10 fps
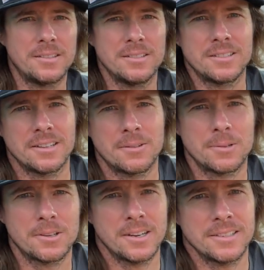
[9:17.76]
just think
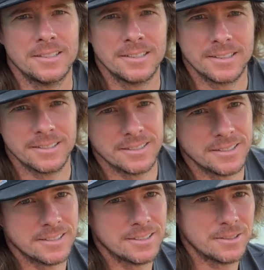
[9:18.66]
we're crazy, because
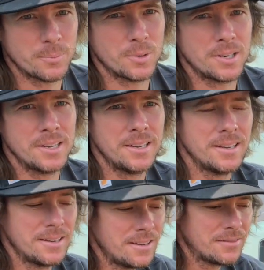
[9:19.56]
these things are
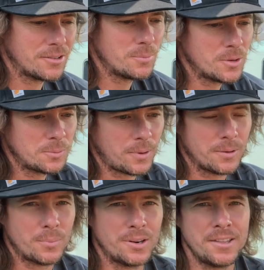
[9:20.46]
pretty, for the most
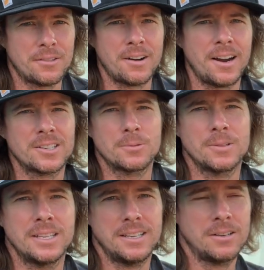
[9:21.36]
part, pretty thrashed
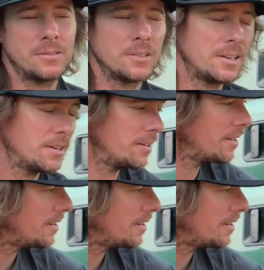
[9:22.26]
when they get over here.